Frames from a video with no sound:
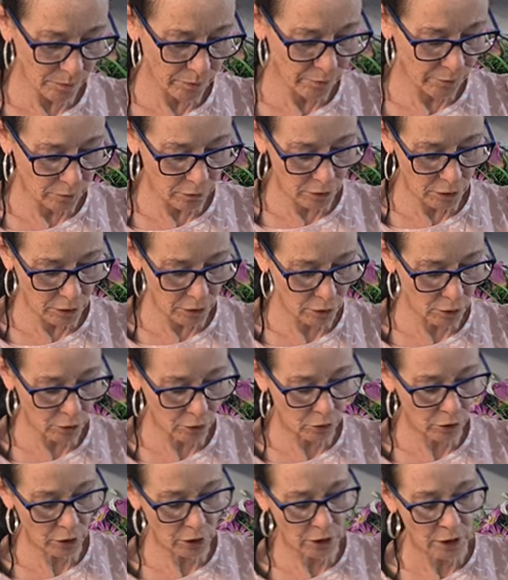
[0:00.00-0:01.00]
a fuller
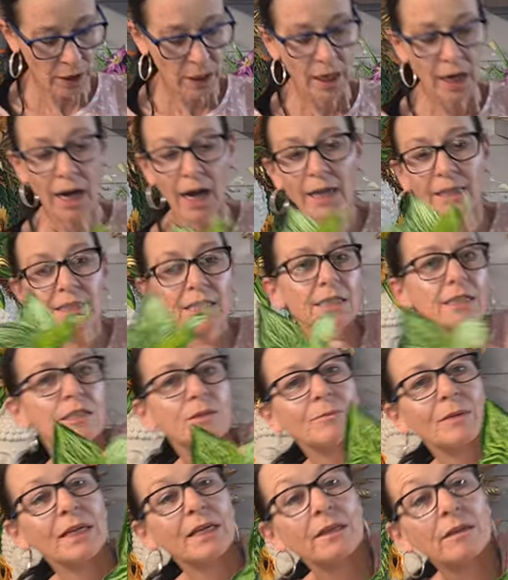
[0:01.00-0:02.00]
look. I tend to
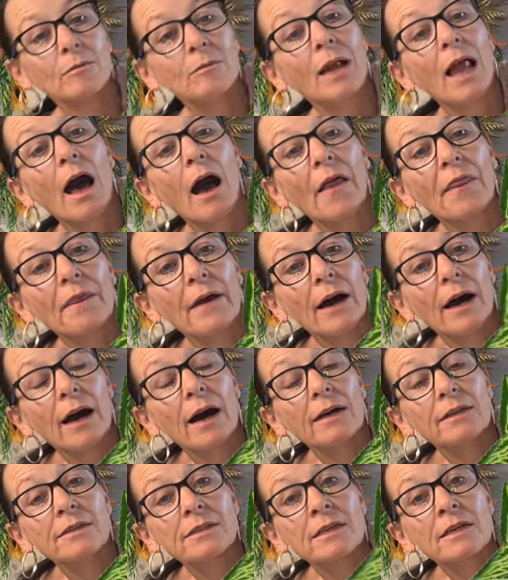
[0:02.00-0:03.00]
make them like
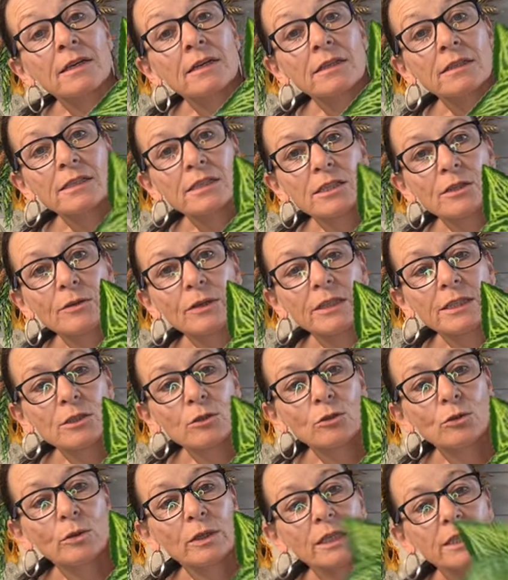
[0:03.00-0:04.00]
that, so it
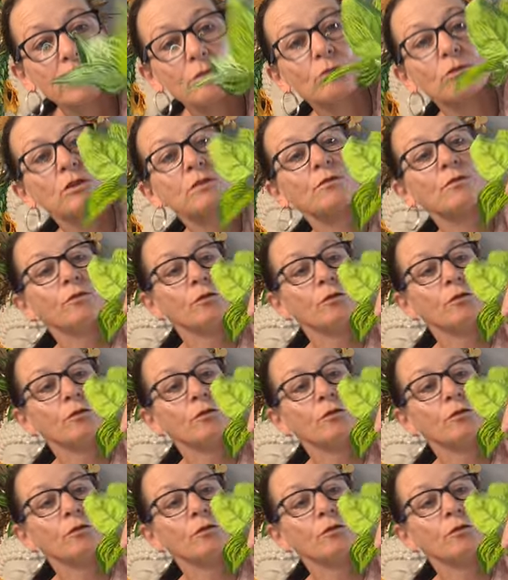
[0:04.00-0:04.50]
always looks